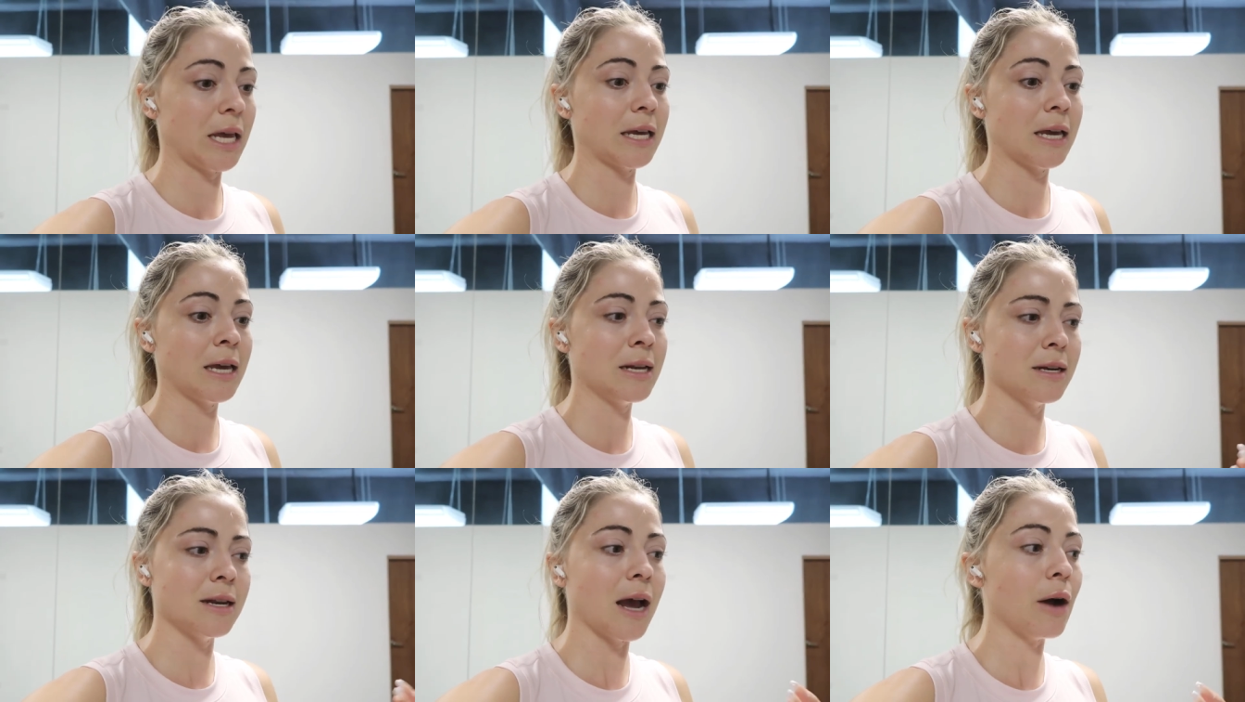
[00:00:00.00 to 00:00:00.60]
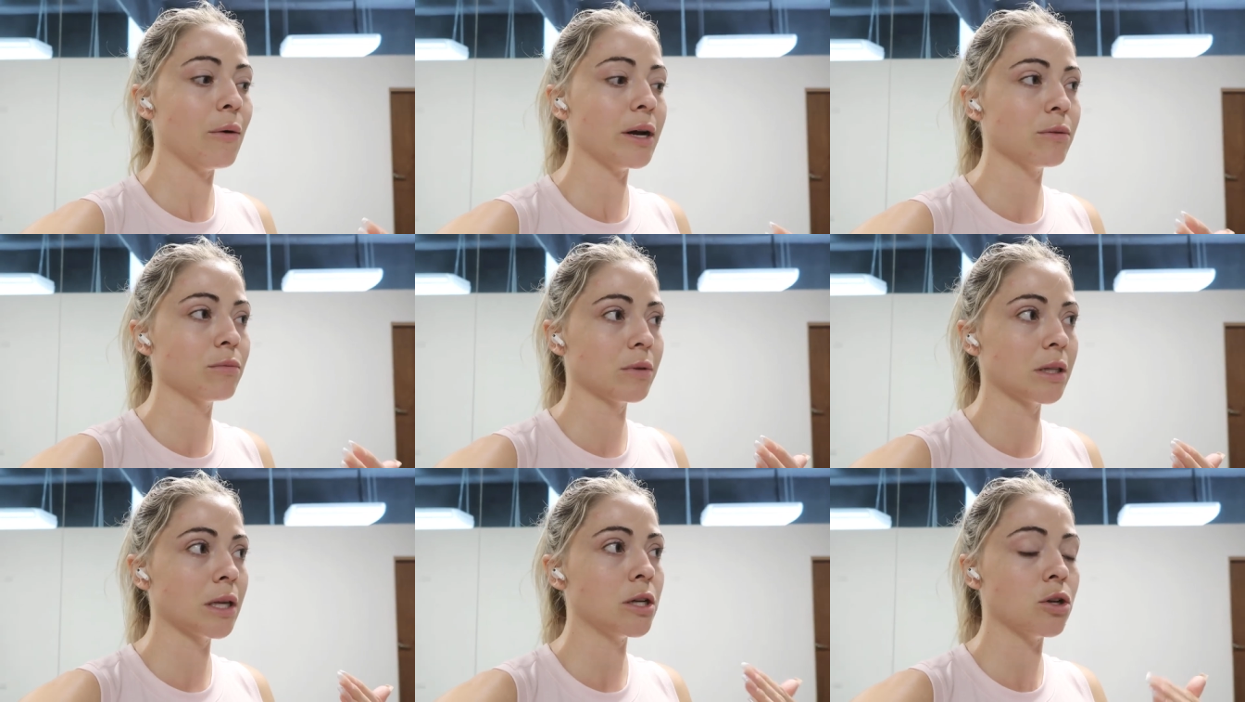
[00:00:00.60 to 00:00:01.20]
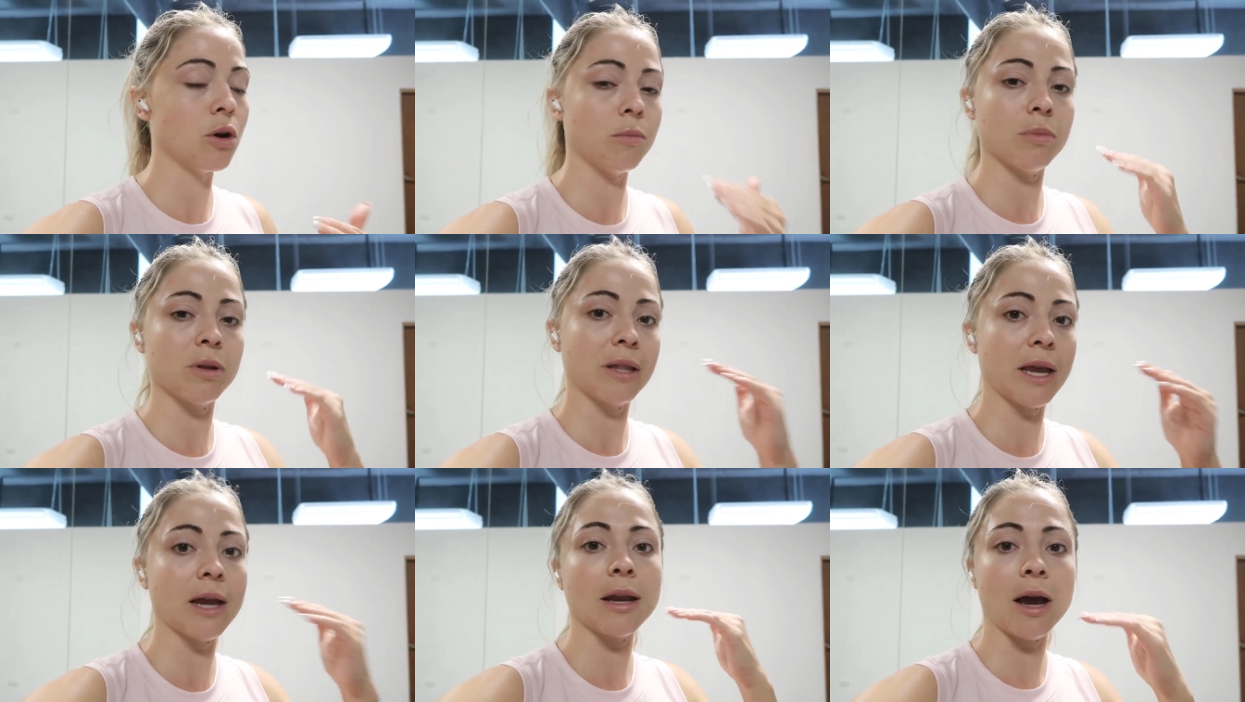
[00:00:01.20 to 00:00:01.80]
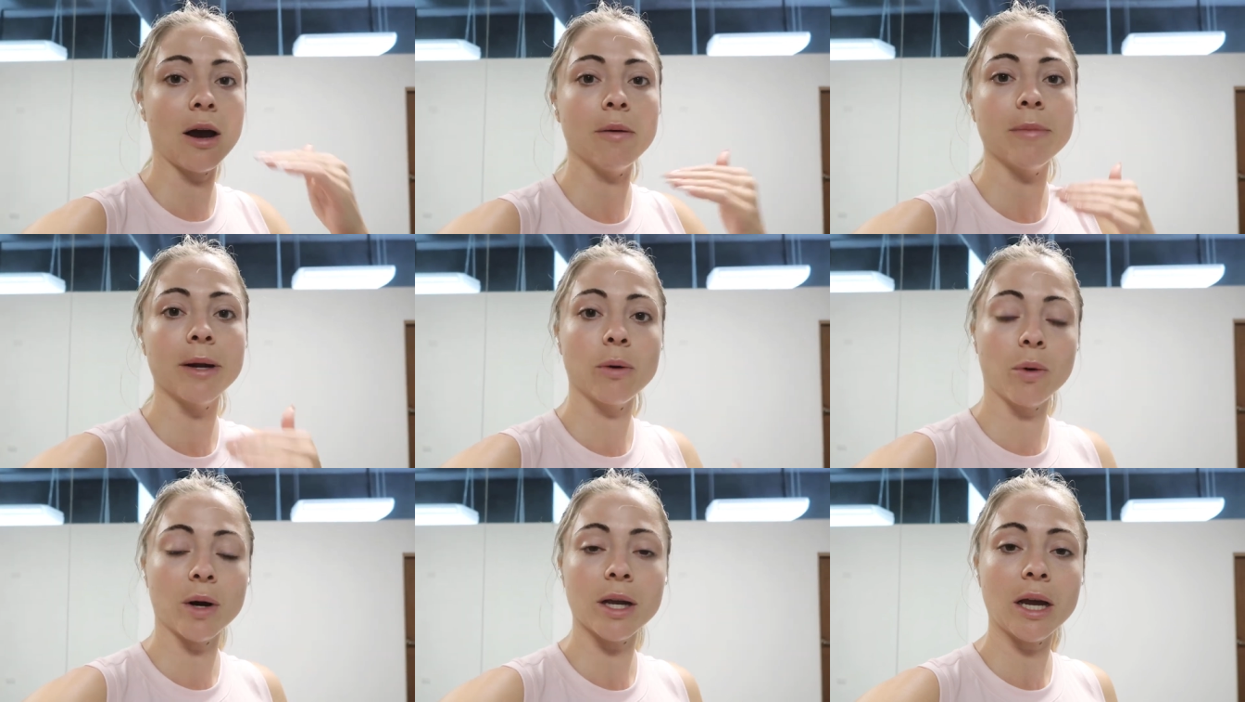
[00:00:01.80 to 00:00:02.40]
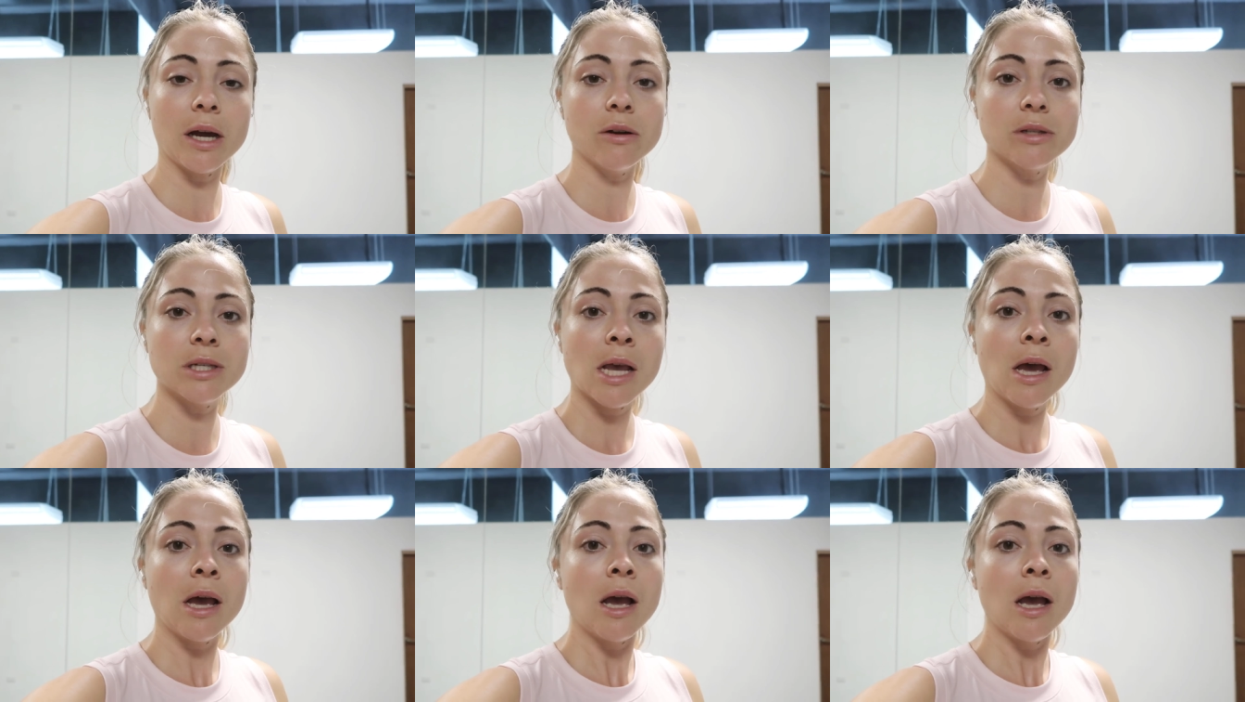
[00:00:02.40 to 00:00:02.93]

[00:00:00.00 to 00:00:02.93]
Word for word: like now I really don't plan out my workouts